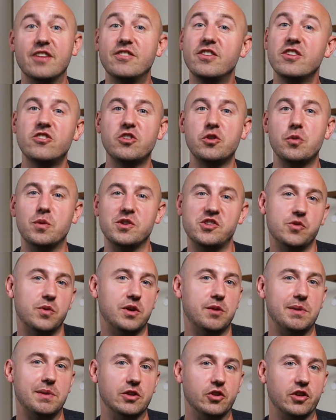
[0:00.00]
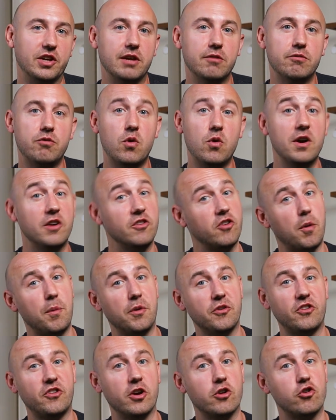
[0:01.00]
Essentially what you want to be looking for is
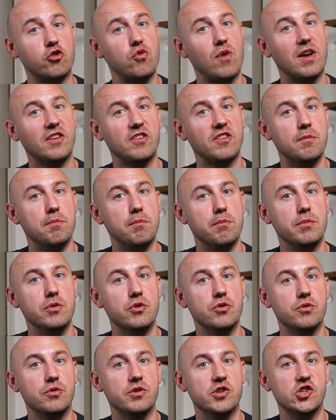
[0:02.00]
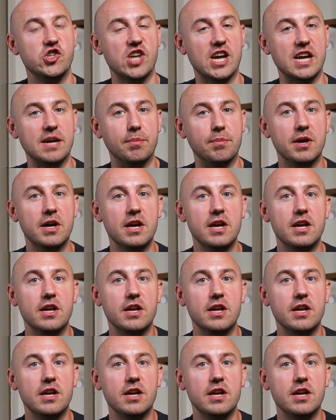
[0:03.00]
almost a crescent moon shape.